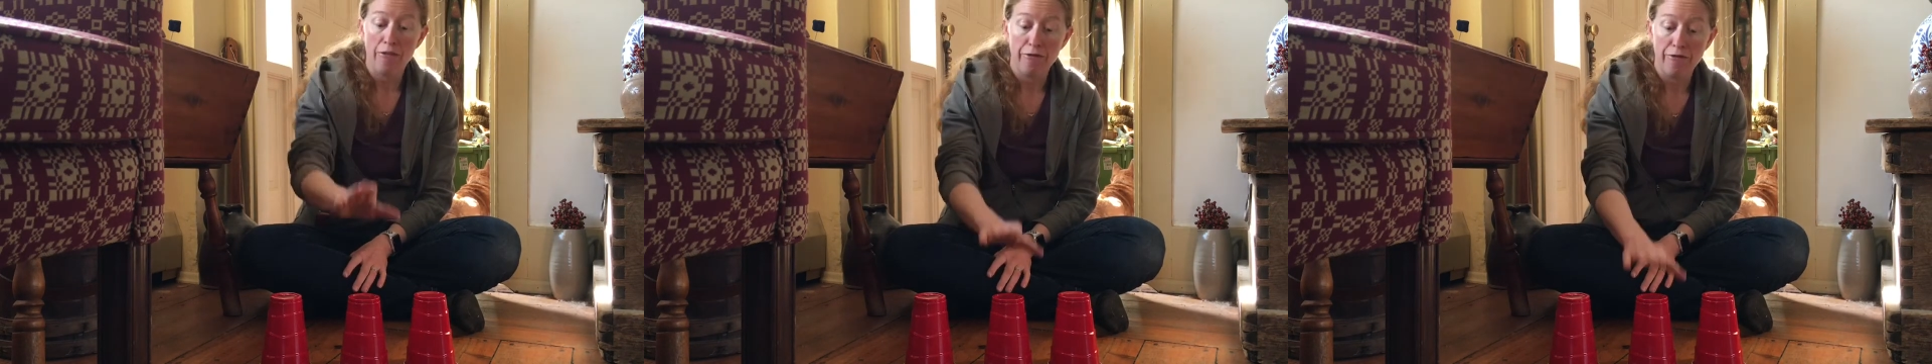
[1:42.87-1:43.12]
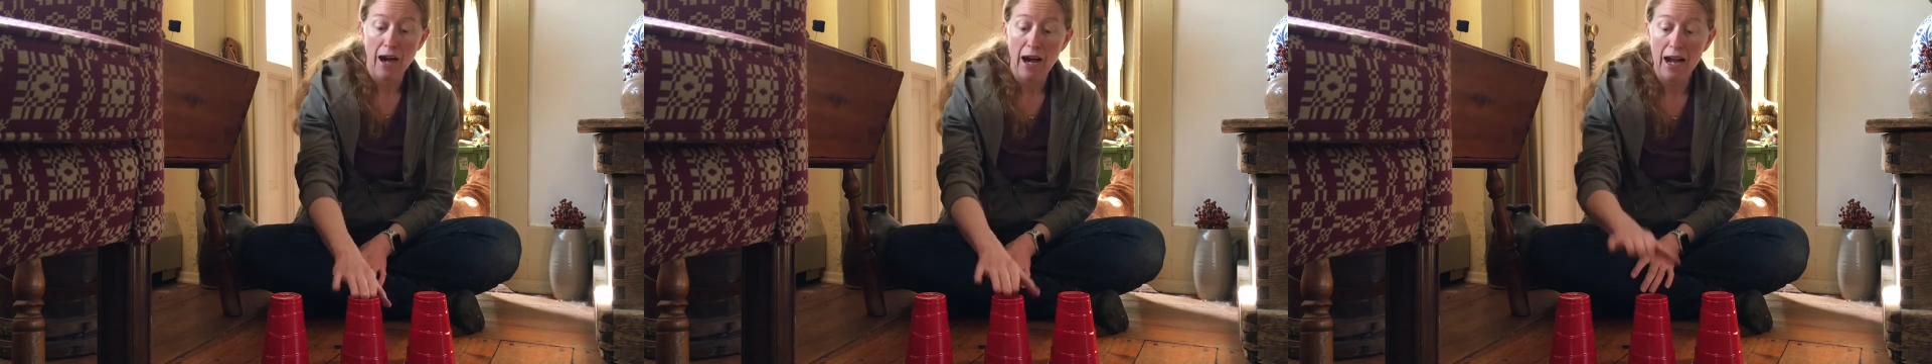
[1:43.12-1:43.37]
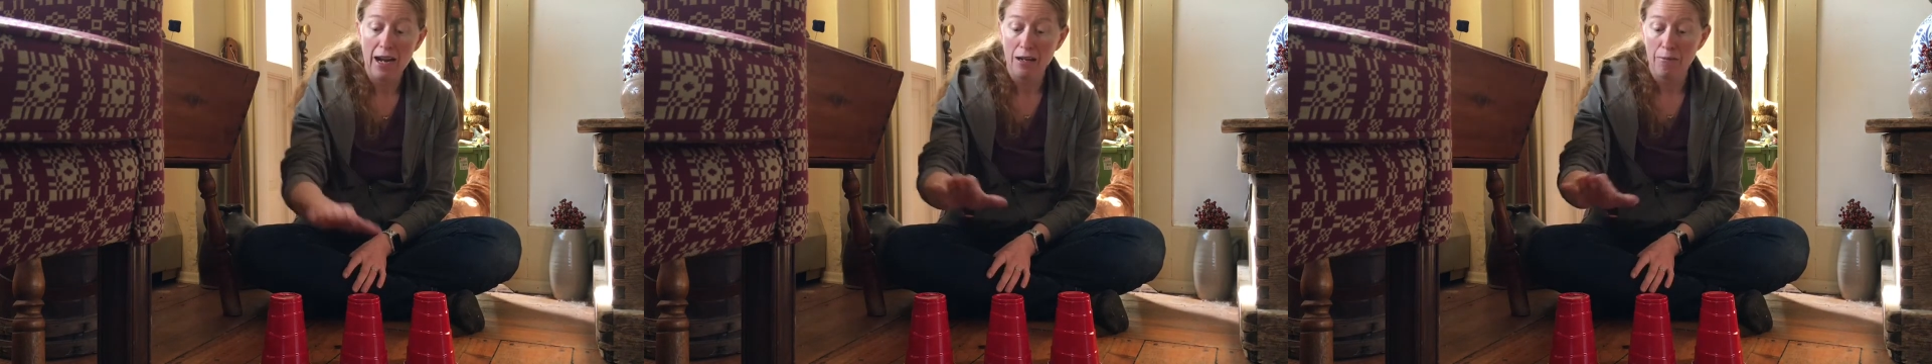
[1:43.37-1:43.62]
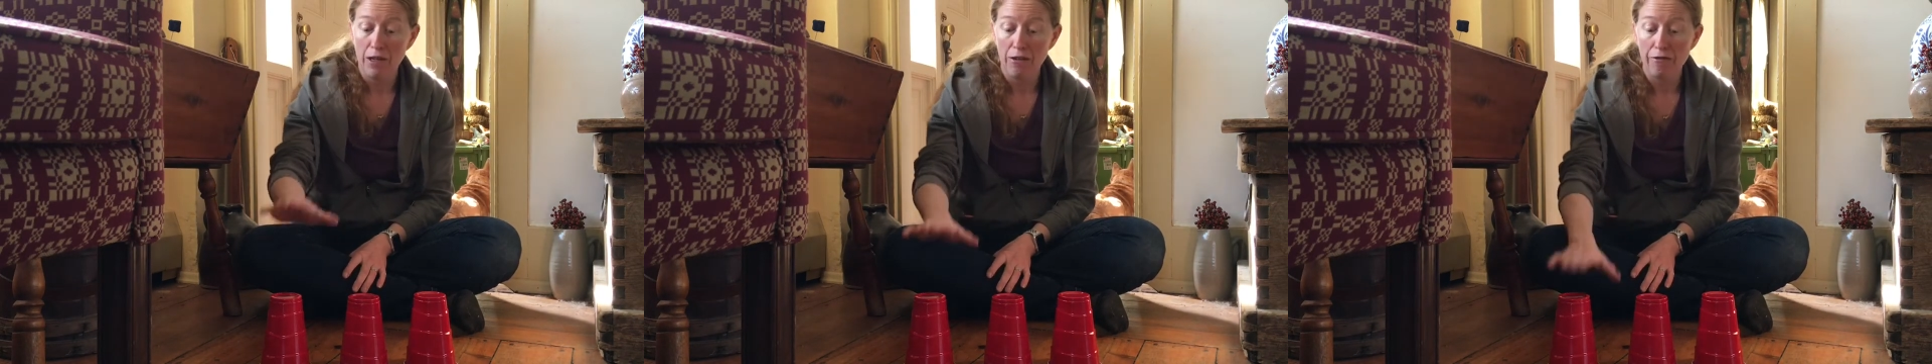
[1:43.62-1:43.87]

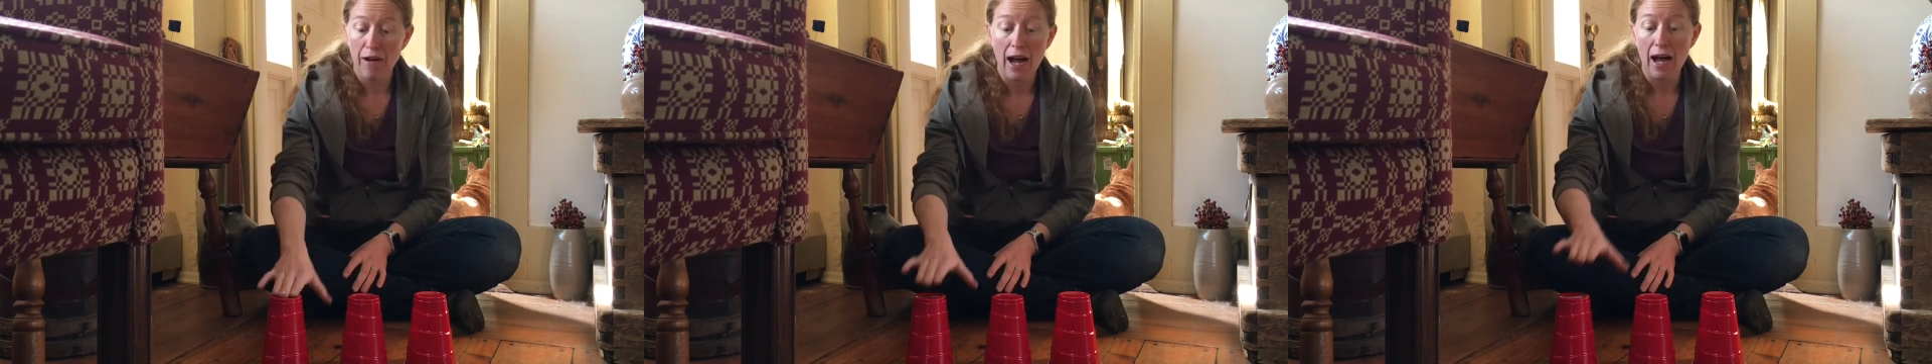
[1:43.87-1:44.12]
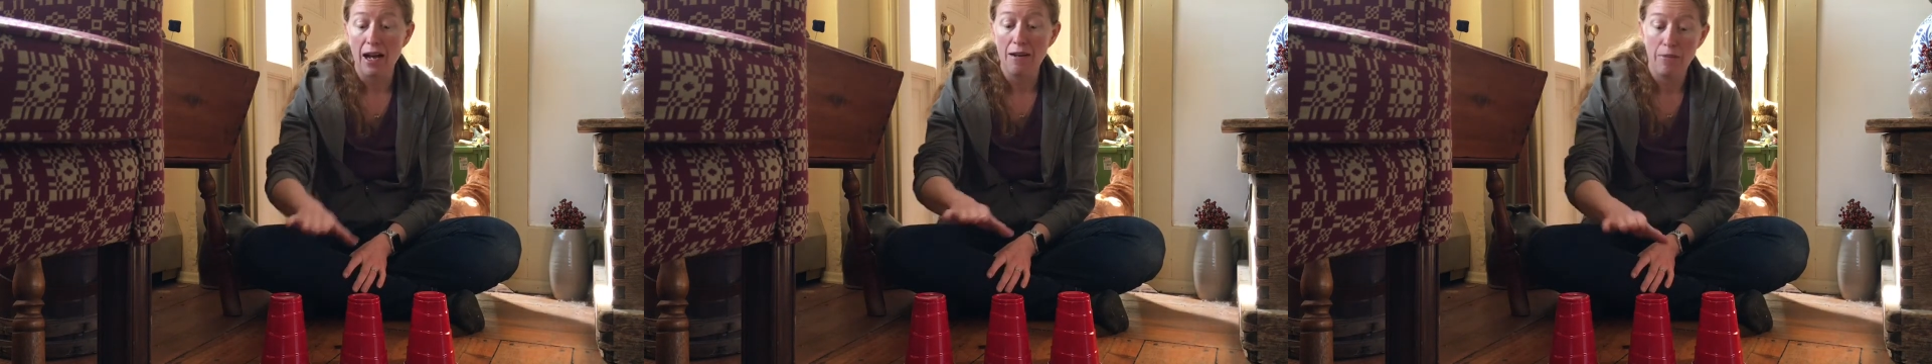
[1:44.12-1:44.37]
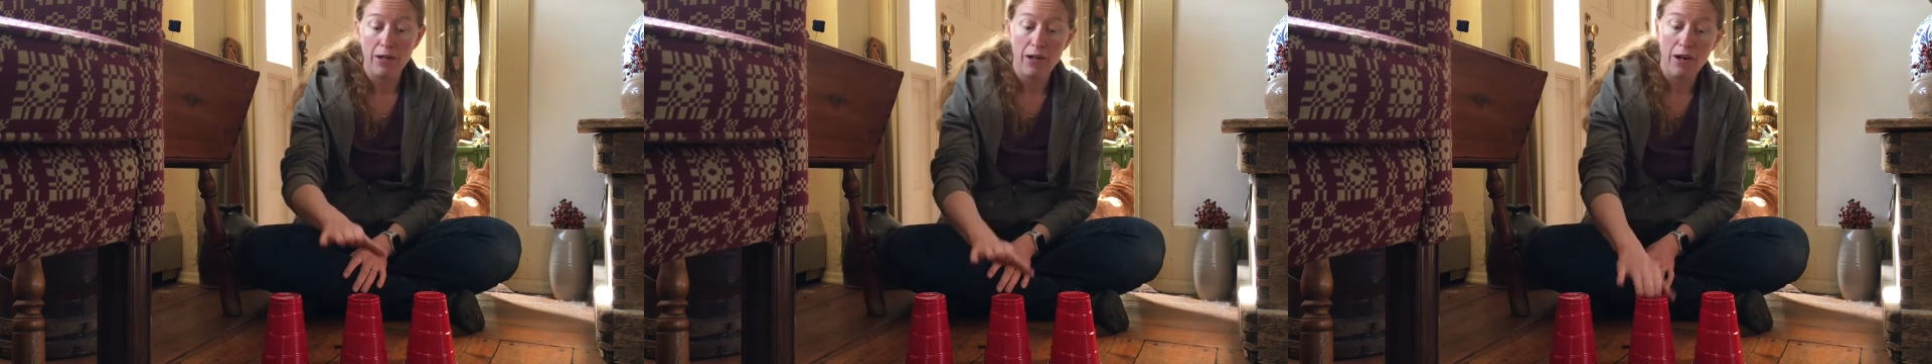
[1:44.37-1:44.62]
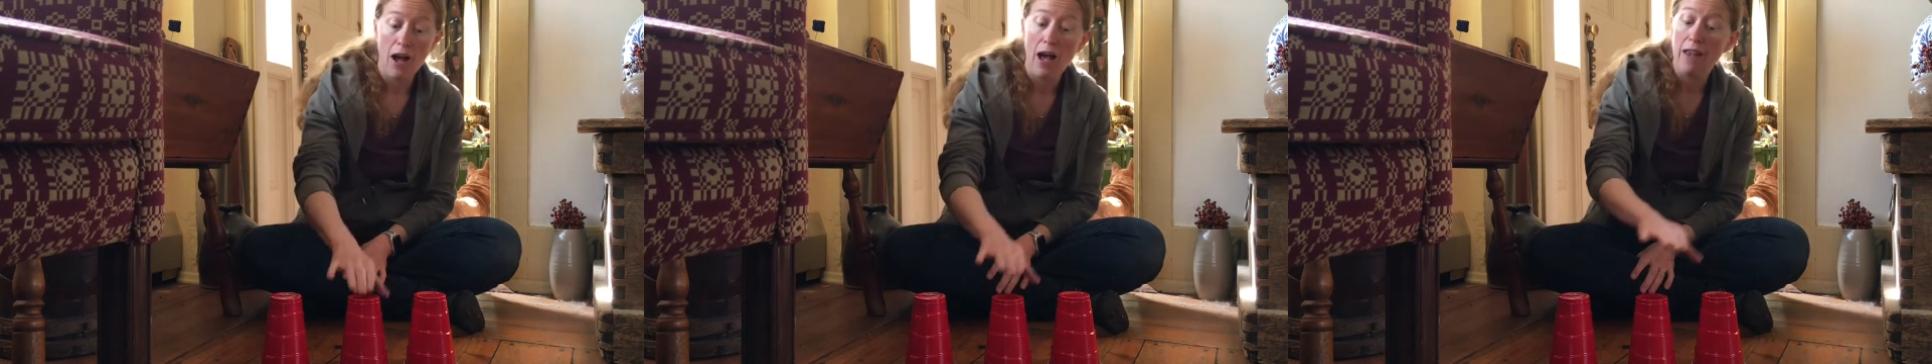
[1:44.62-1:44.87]
Farmer,
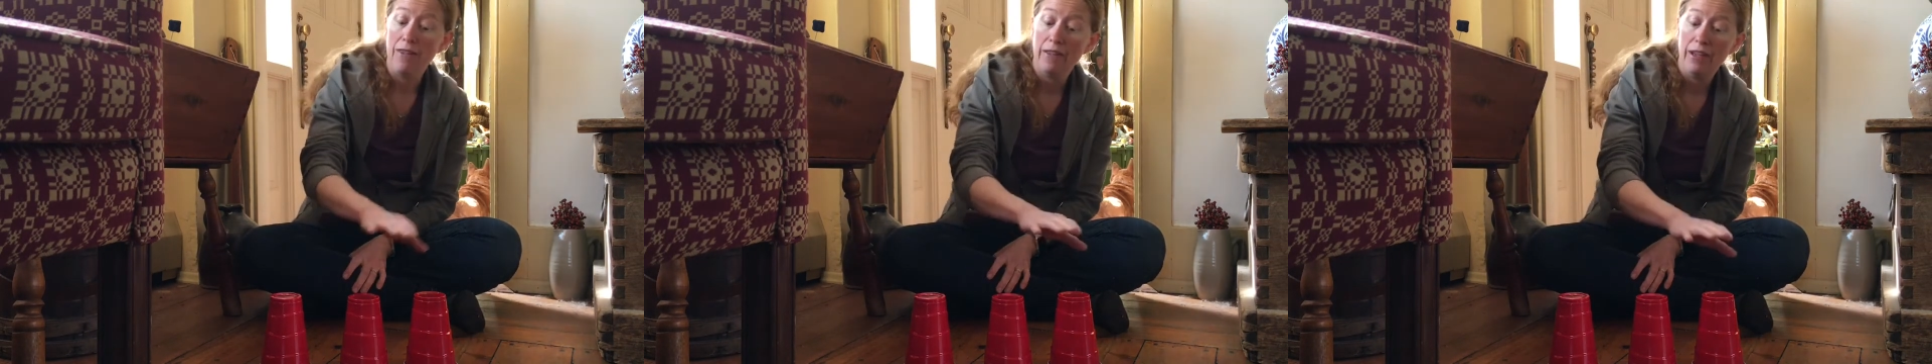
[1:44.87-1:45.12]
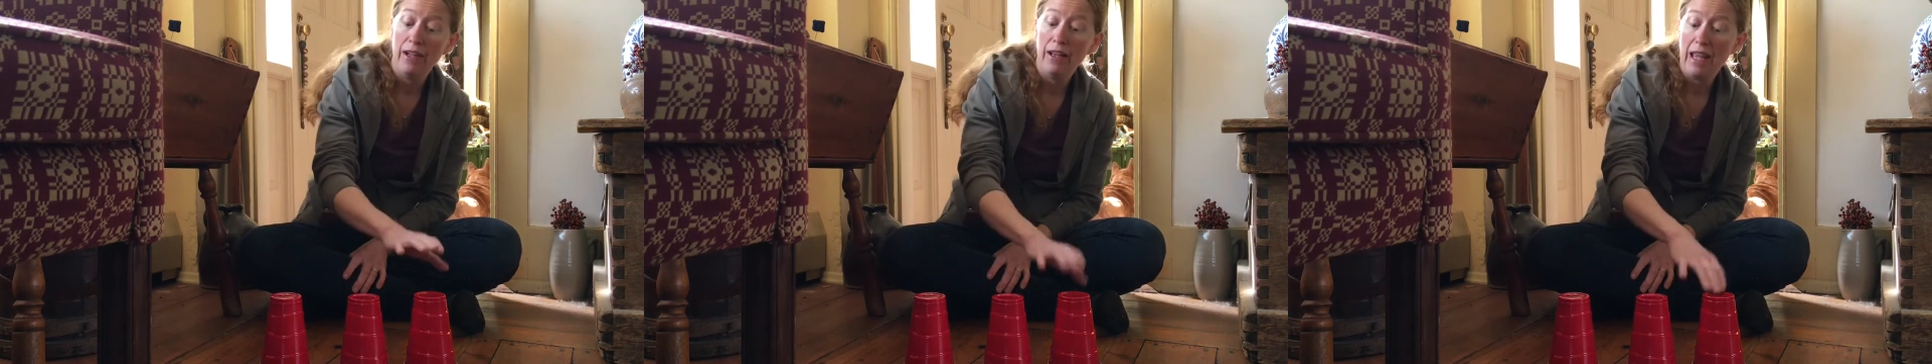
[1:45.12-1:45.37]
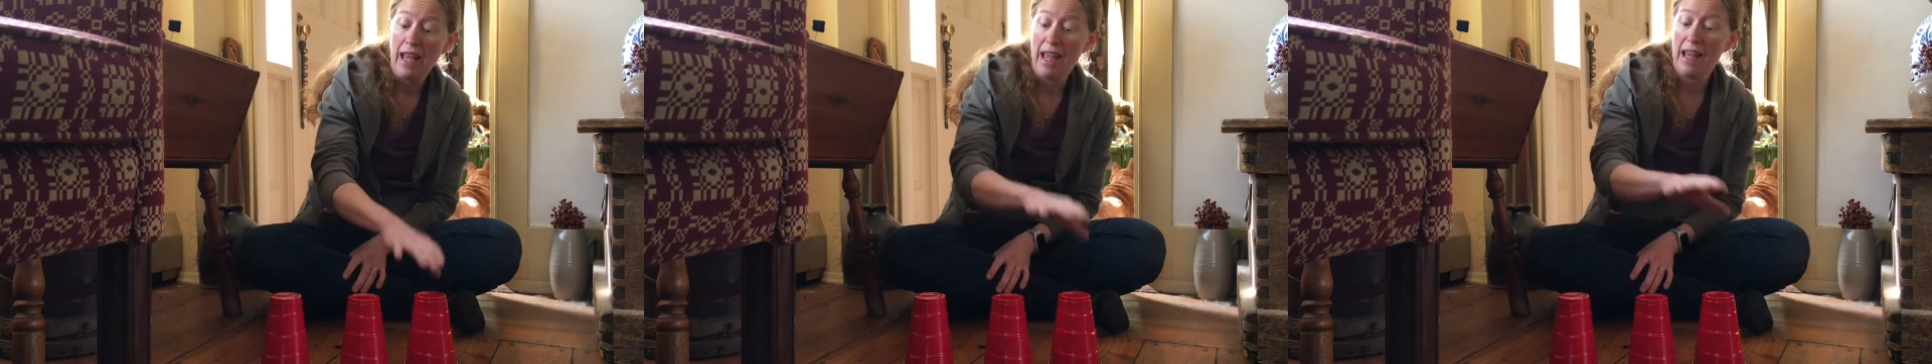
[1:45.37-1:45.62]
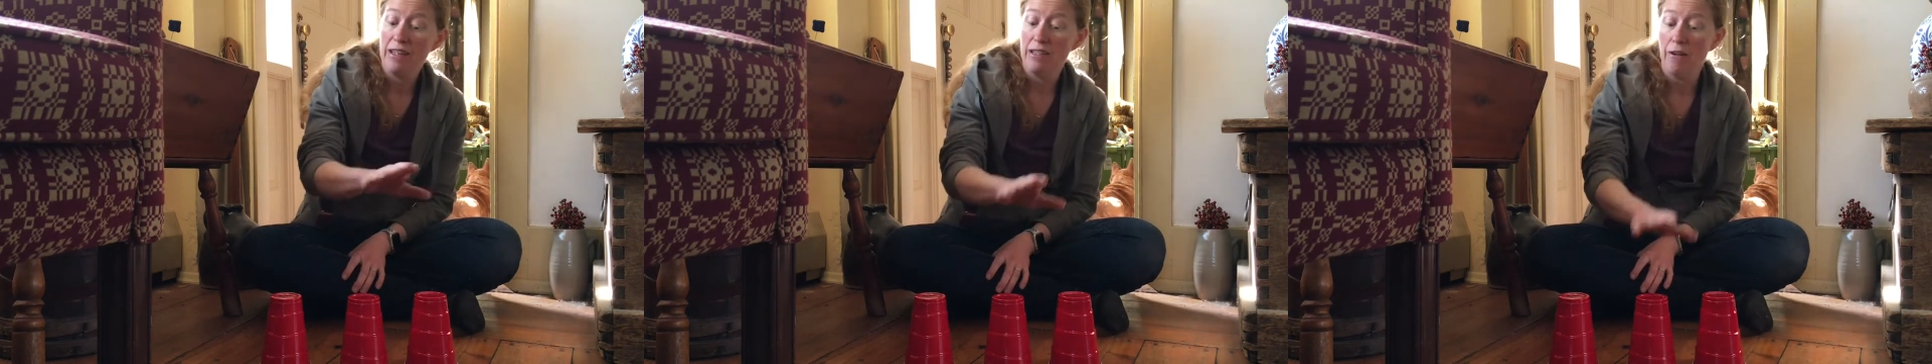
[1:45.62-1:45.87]
farmer on the
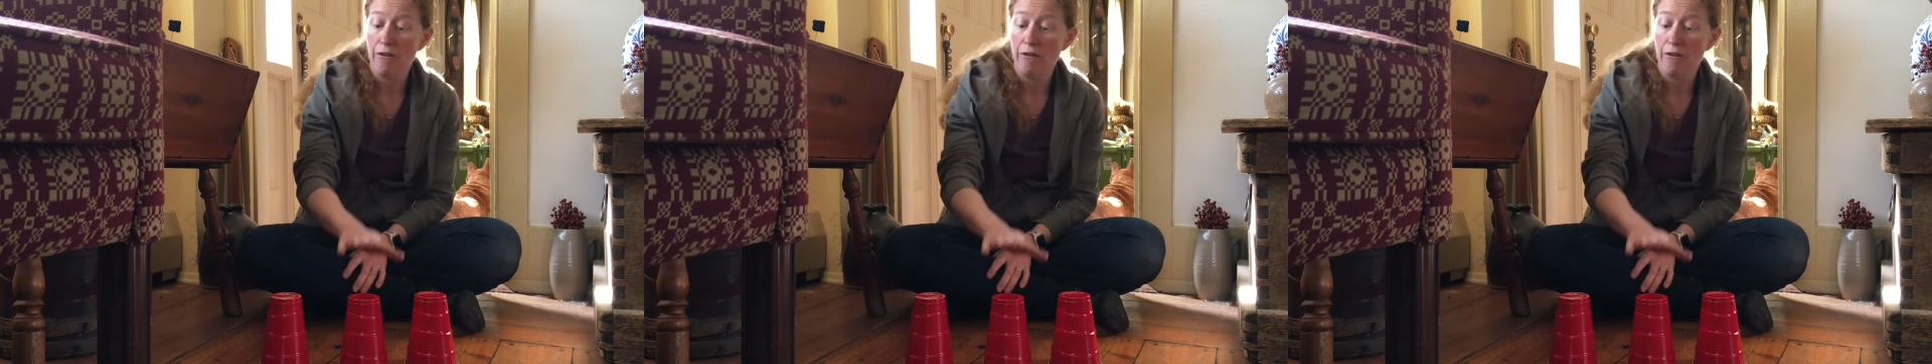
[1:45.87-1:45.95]
land,